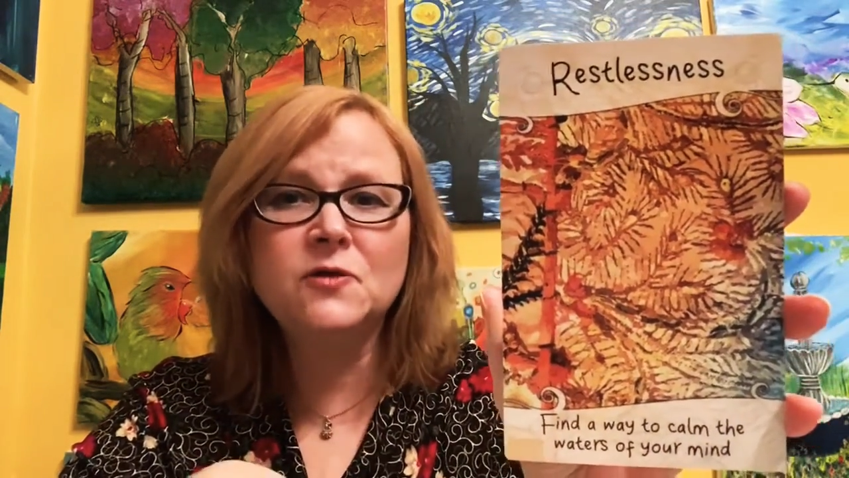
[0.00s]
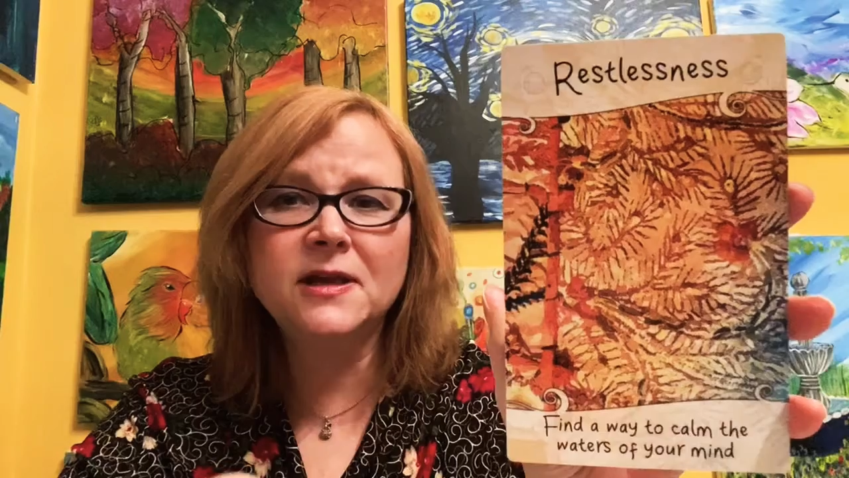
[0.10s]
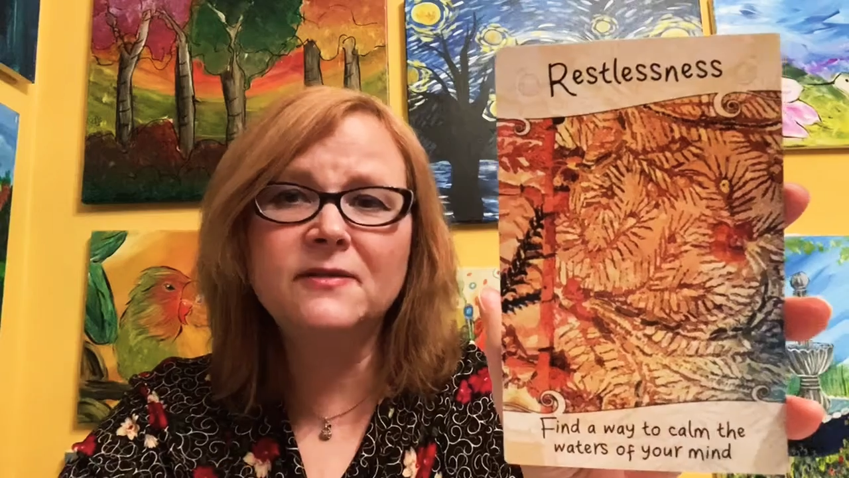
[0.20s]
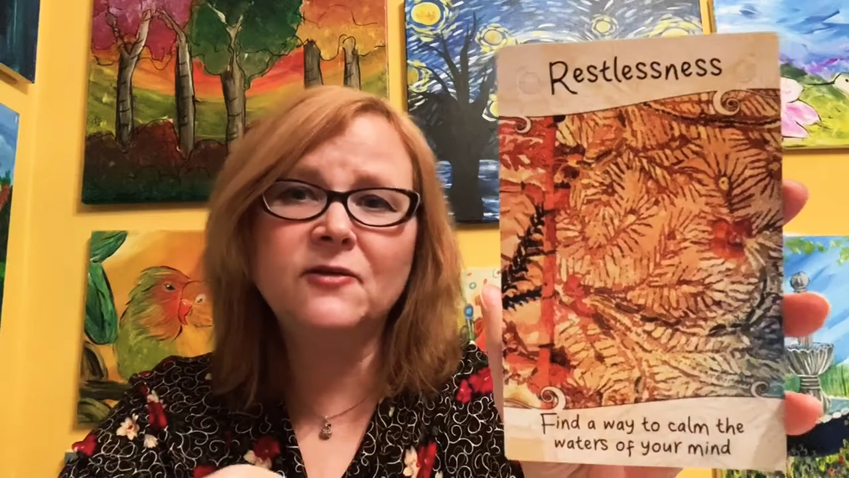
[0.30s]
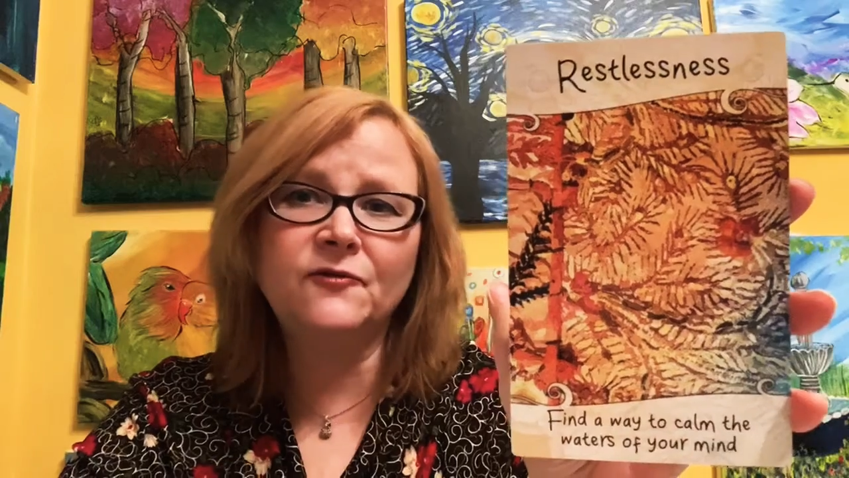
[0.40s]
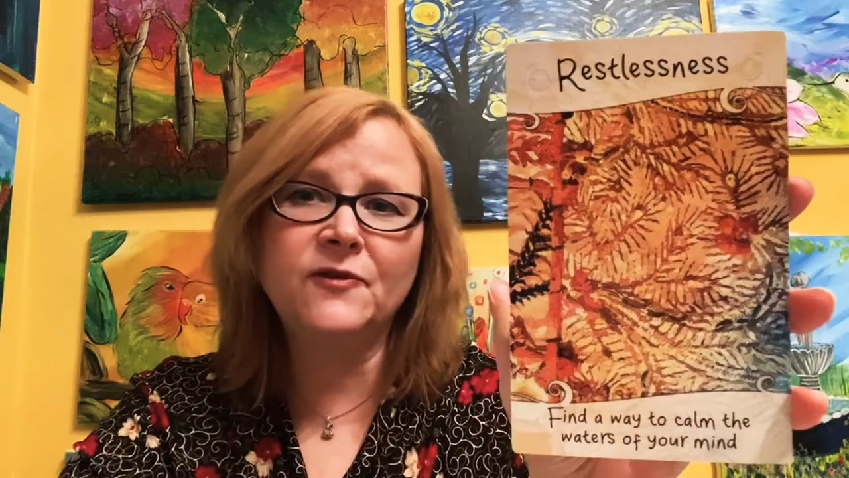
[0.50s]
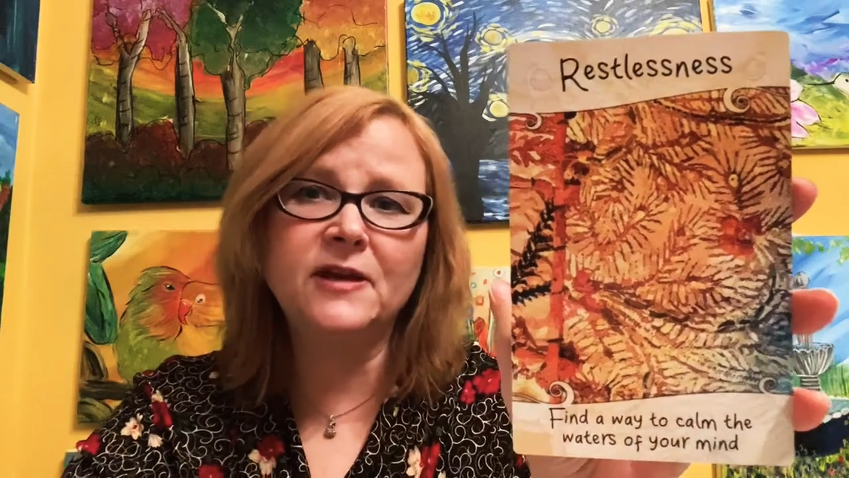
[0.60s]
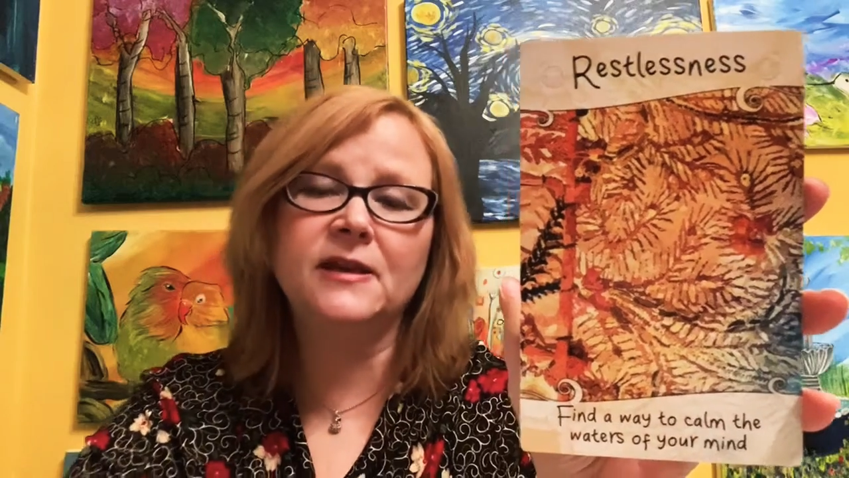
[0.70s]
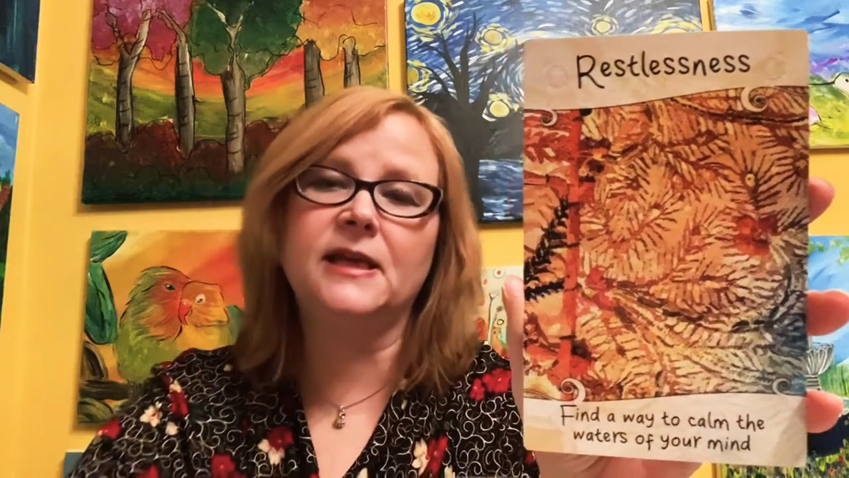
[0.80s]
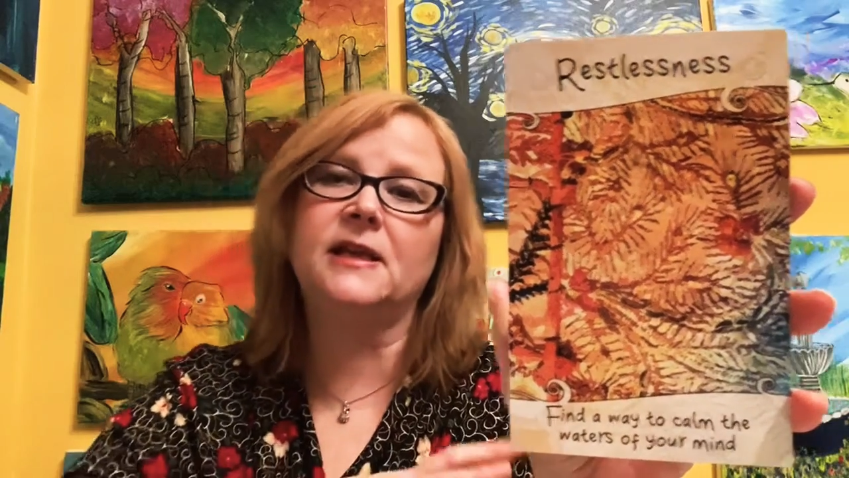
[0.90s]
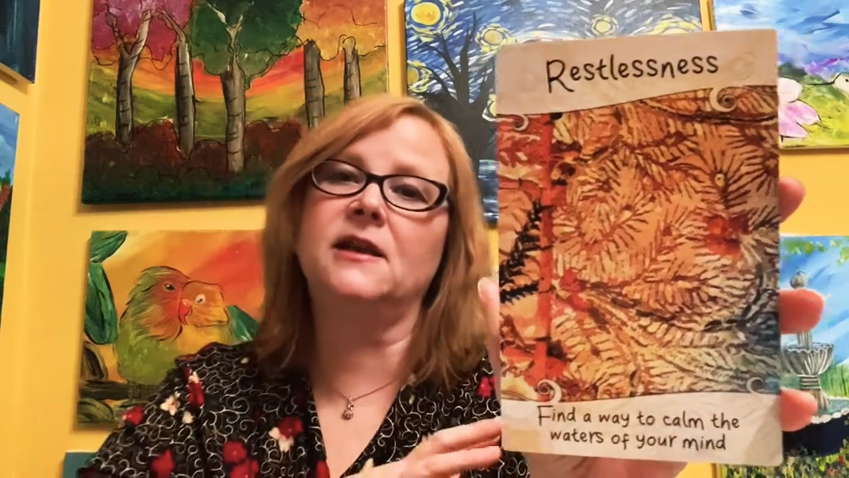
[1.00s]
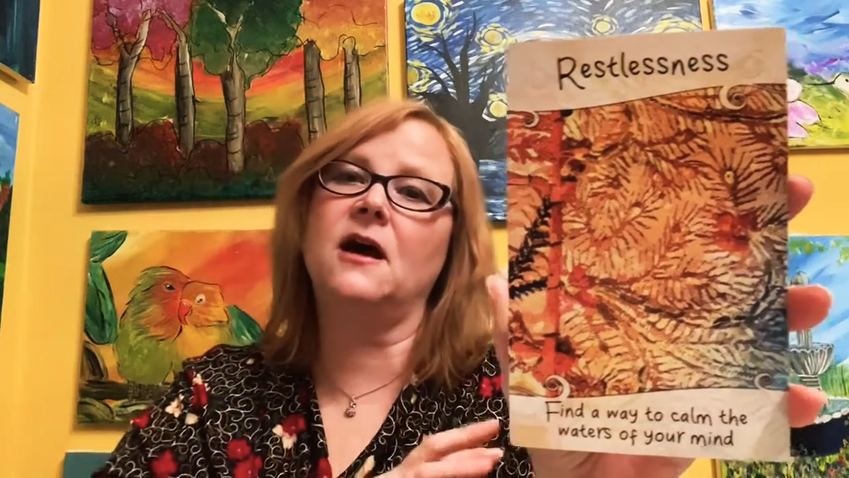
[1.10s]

get the feeling